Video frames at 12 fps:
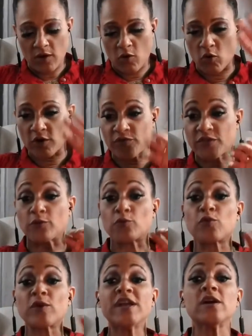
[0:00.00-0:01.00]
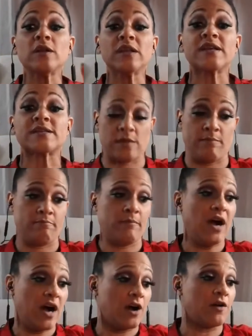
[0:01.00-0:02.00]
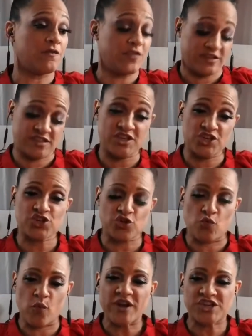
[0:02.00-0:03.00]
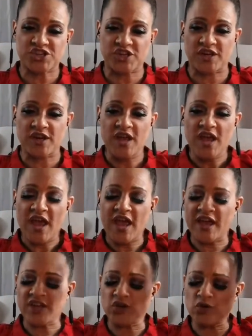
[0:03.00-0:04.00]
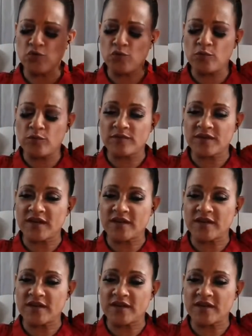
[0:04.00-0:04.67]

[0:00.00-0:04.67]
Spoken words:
or the realism of the situation, and you